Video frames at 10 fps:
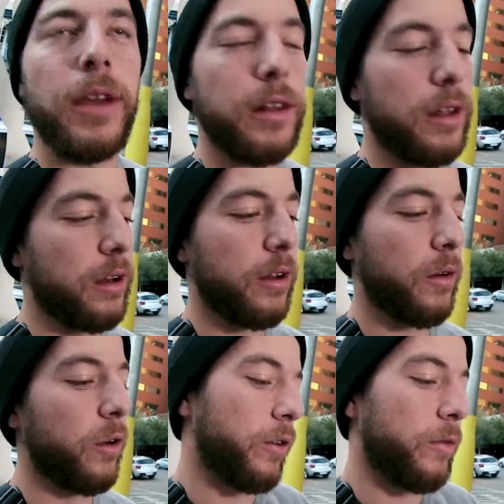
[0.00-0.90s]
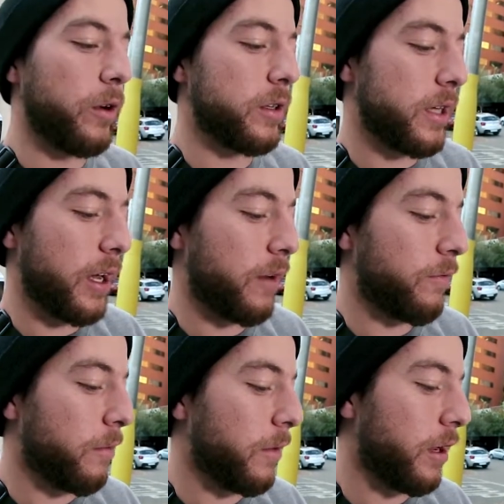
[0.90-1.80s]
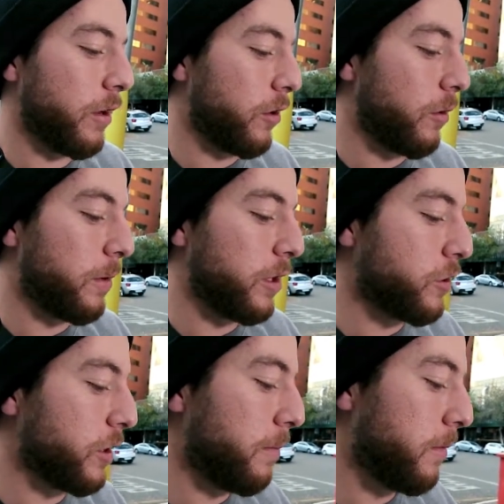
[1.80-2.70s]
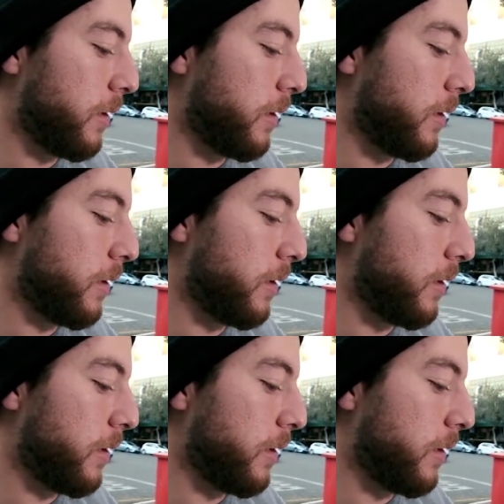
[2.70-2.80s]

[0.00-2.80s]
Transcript: and then all the photos I had from my European trip.